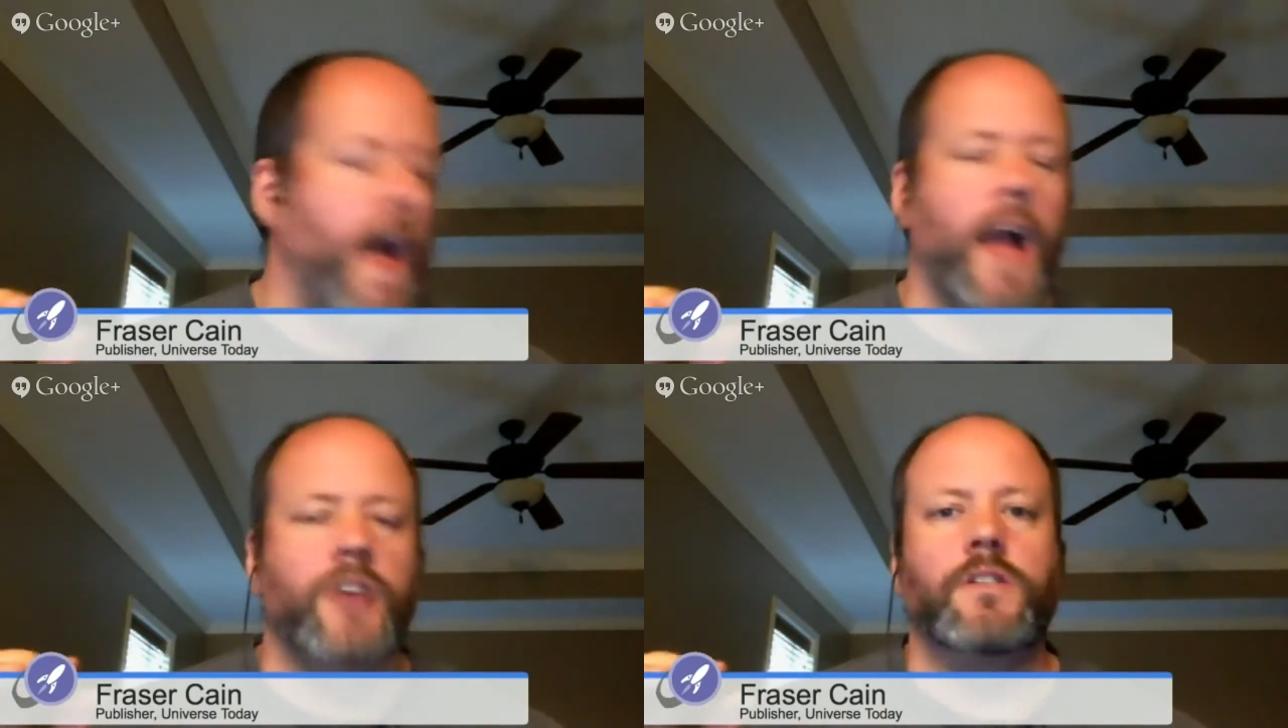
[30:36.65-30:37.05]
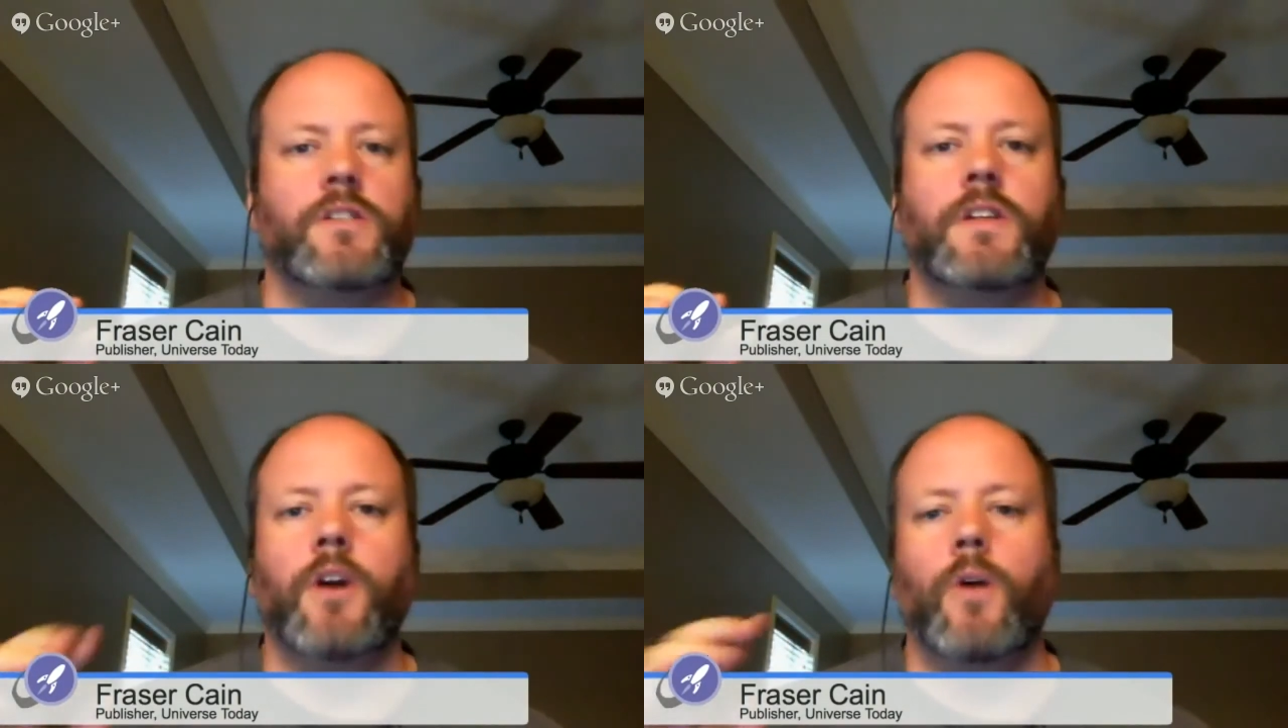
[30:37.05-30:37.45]

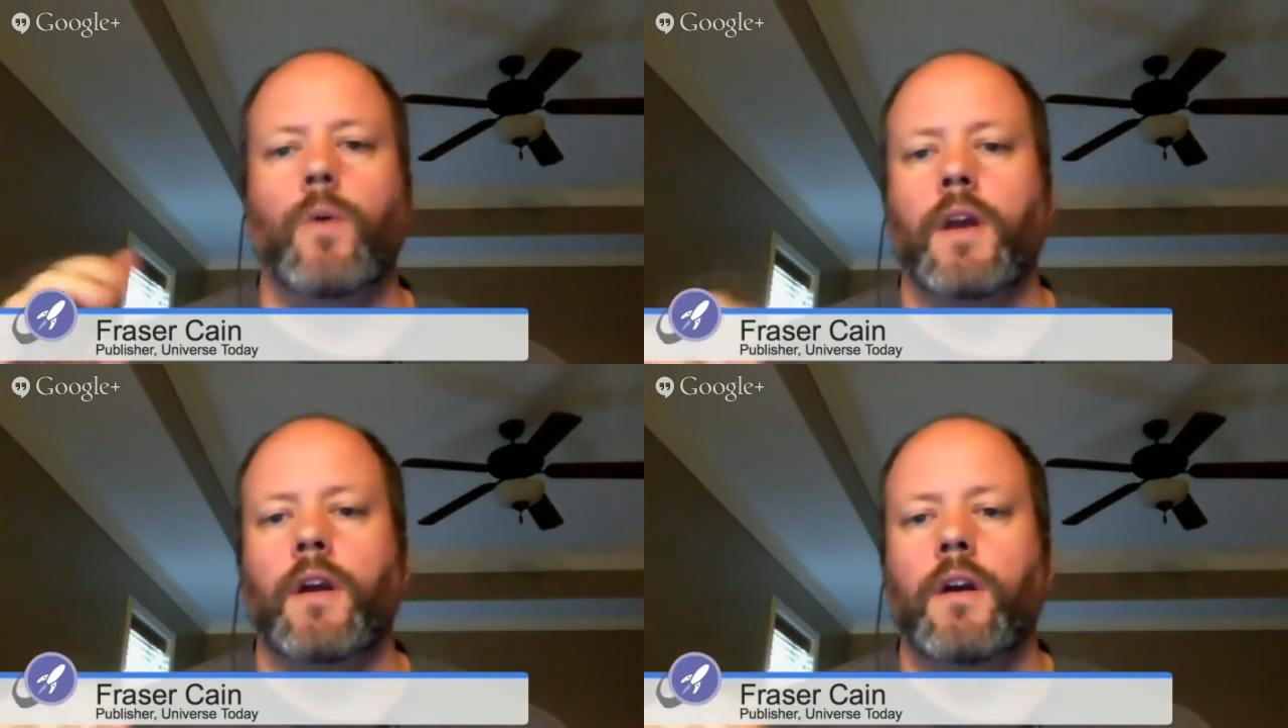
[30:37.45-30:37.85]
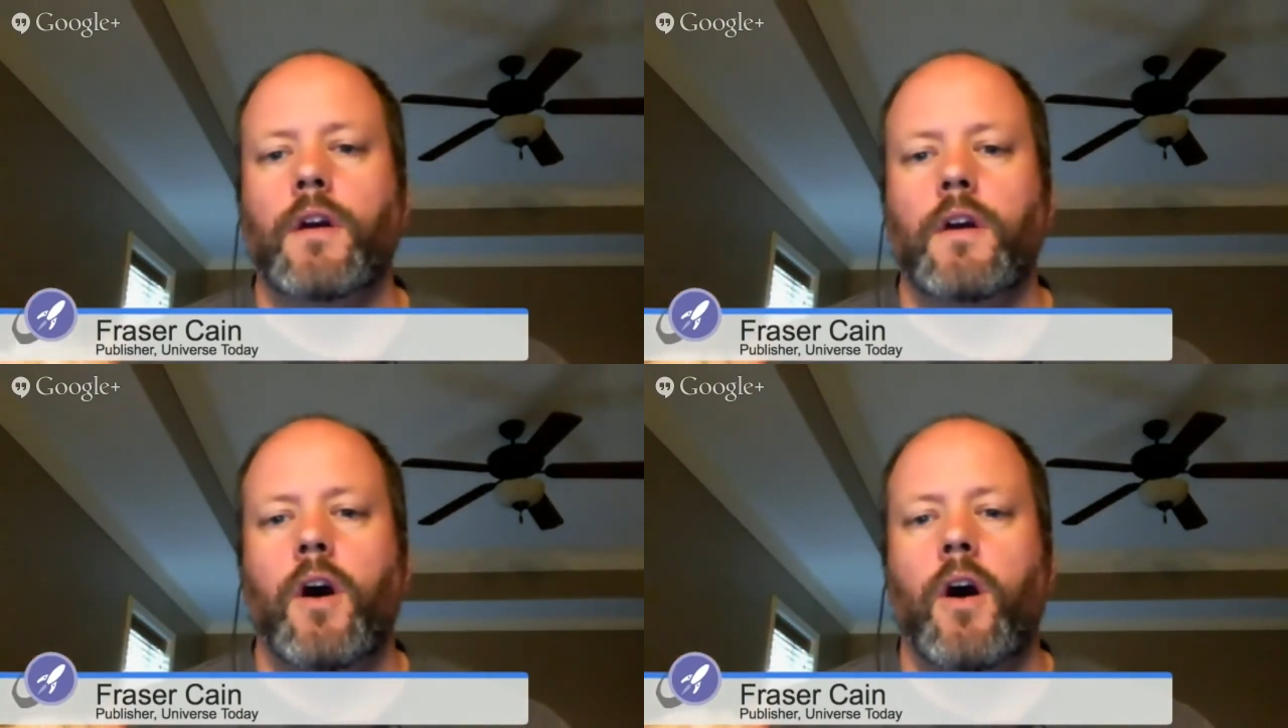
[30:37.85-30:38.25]
actually going
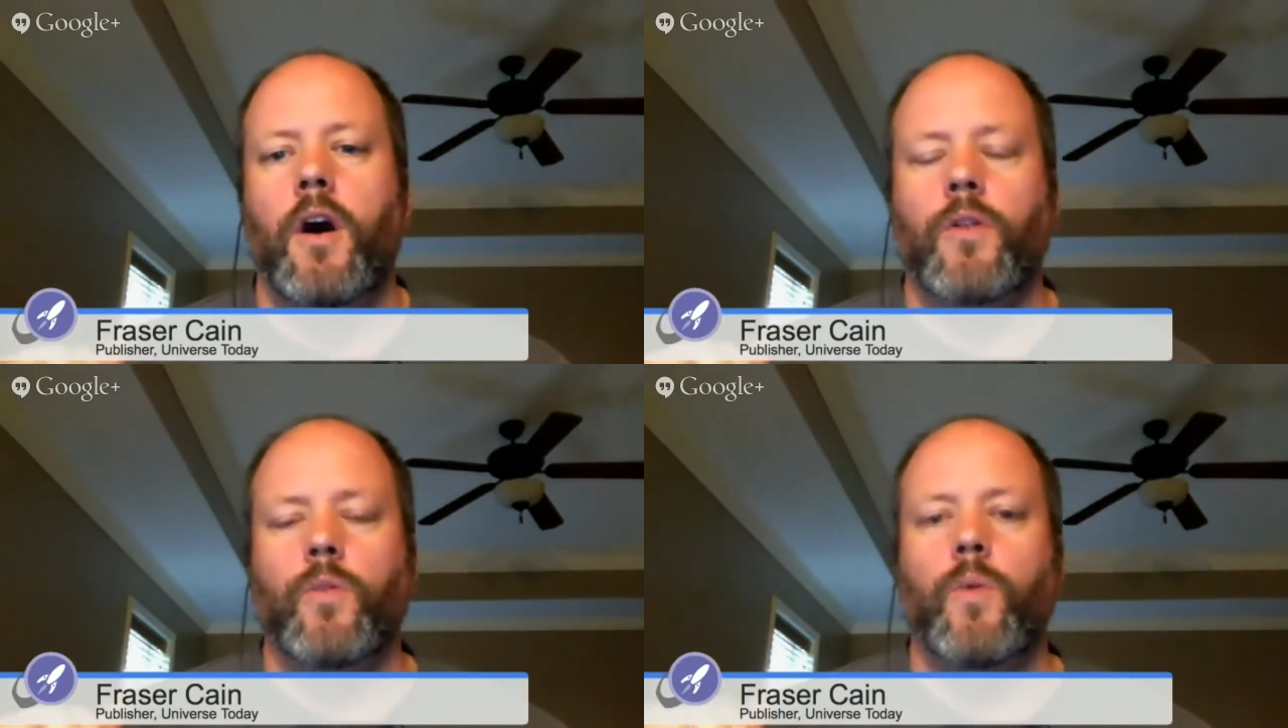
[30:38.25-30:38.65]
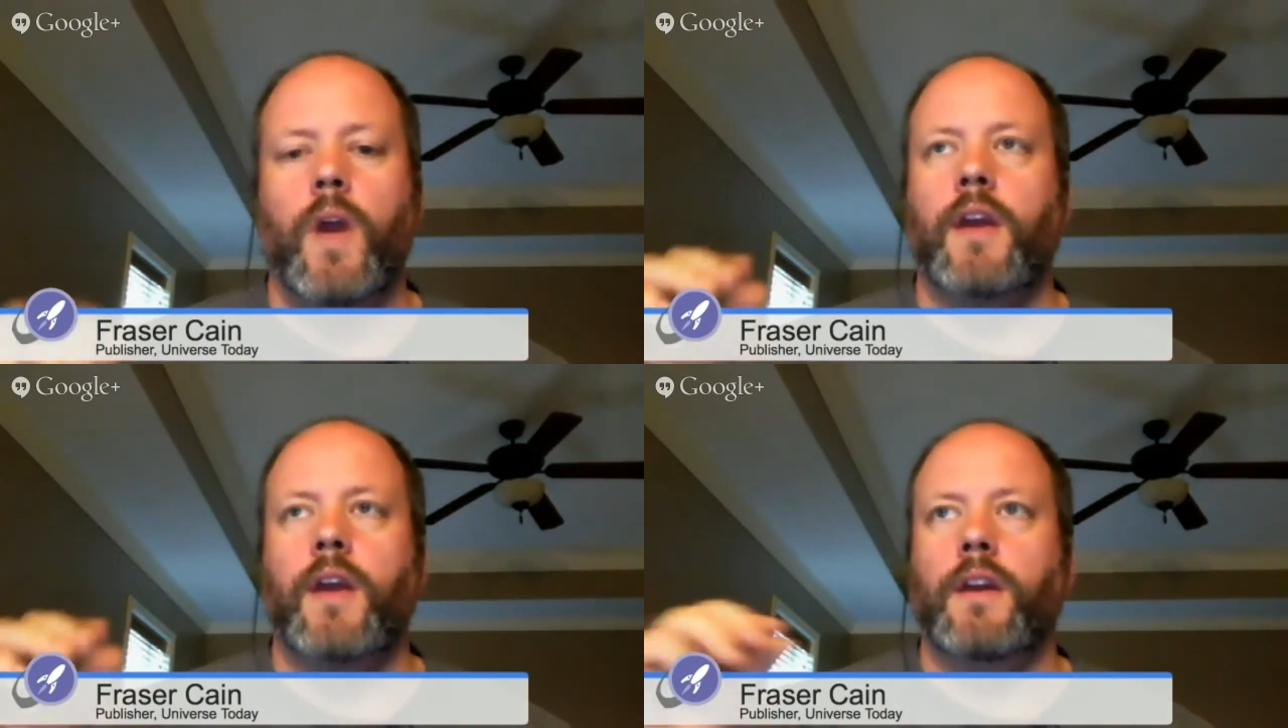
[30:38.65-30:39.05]
all the
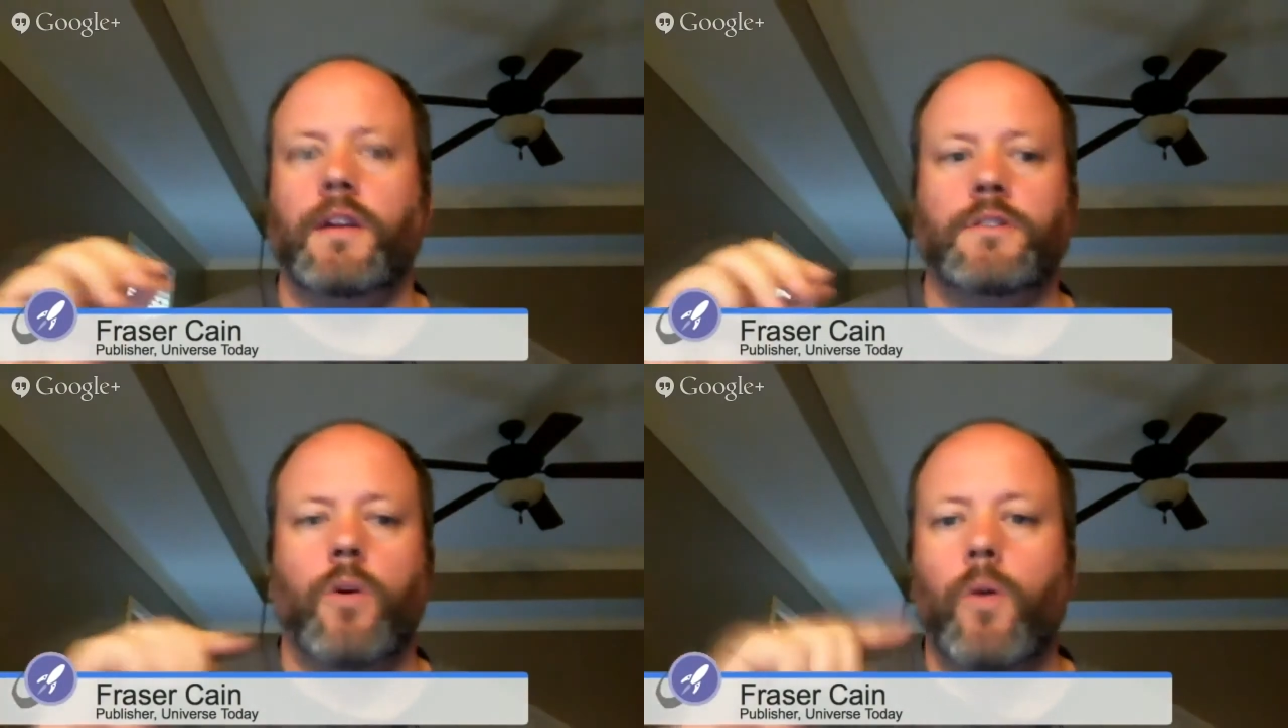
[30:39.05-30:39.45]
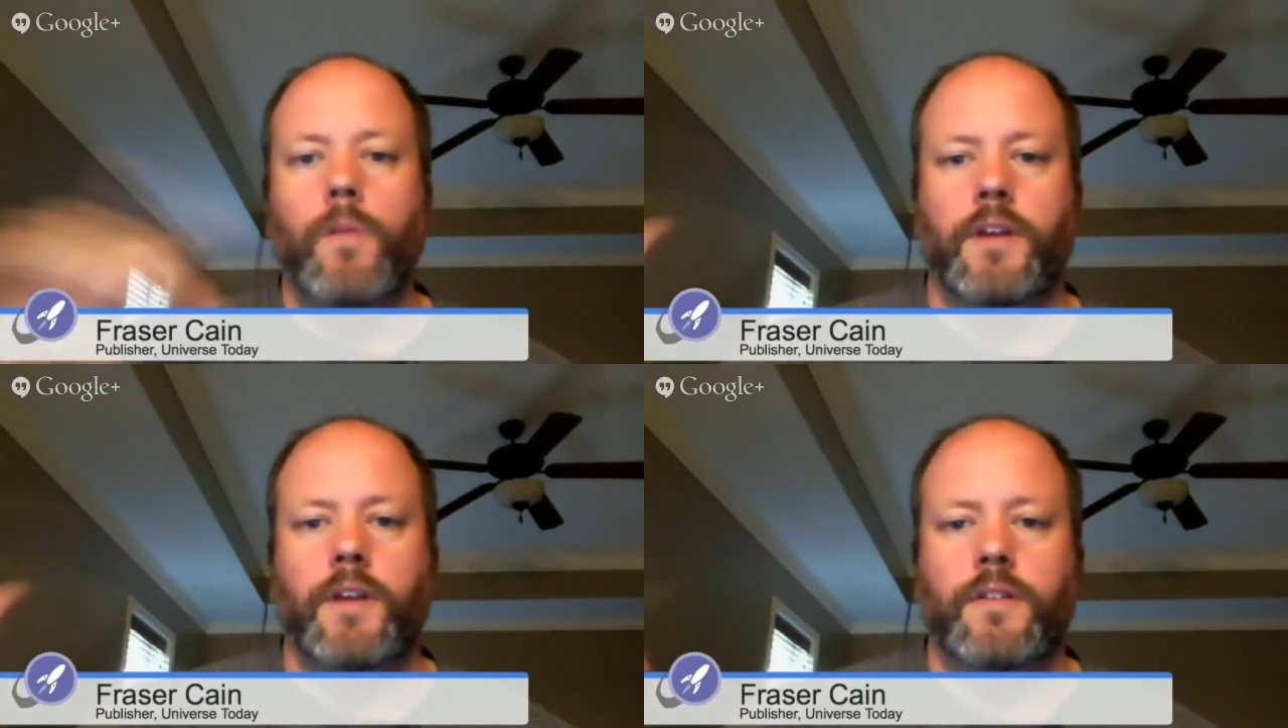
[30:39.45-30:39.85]
way into
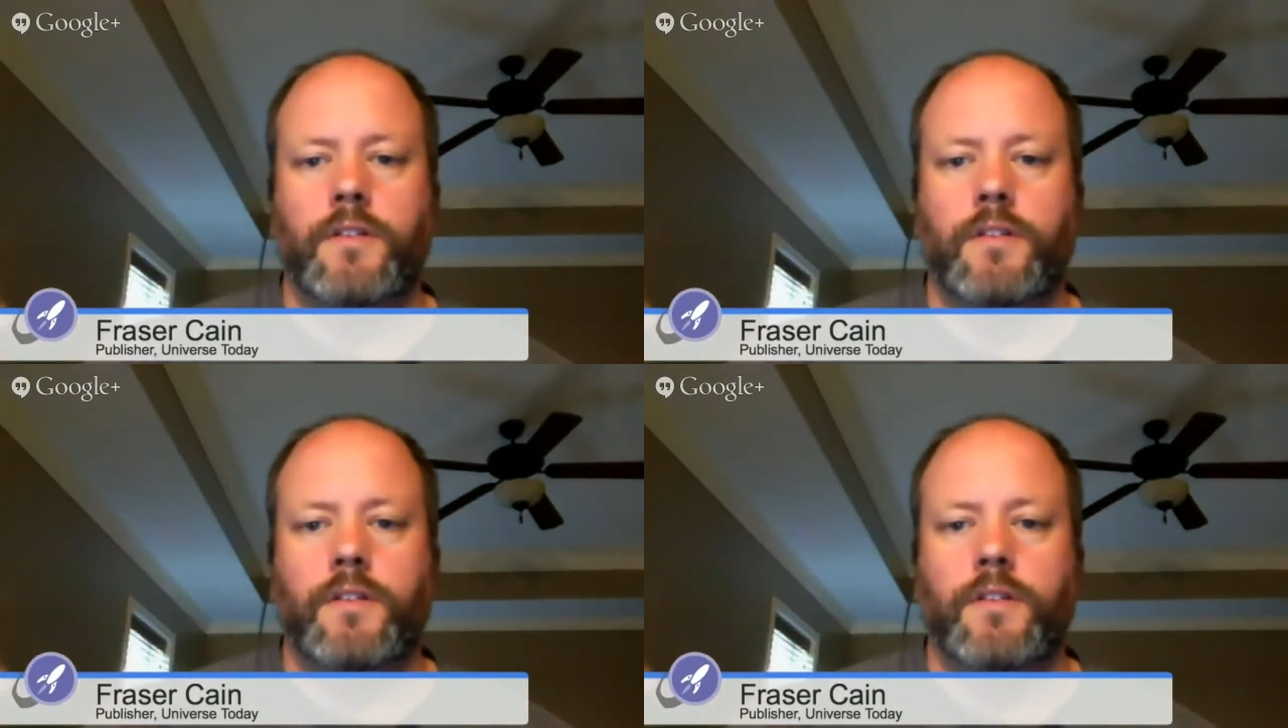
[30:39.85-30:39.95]
orbit.